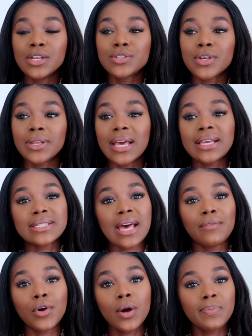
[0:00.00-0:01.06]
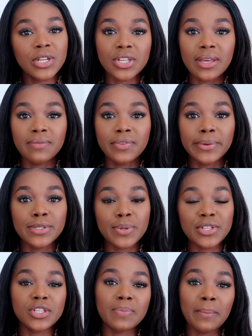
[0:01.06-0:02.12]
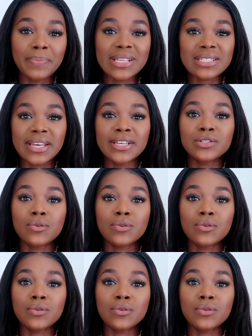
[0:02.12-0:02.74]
So like I said, I've got Brand Your Influence, which is my business.